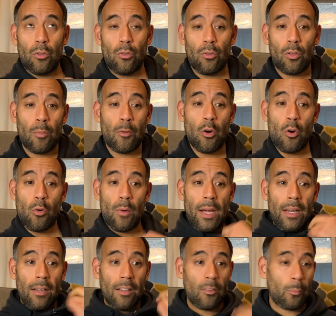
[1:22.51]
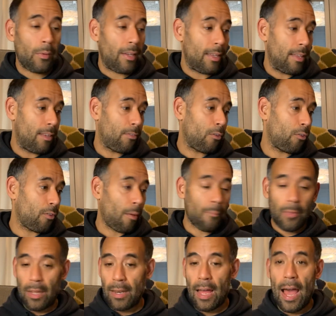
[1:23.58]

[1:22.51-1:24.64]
some cool way to display these or something.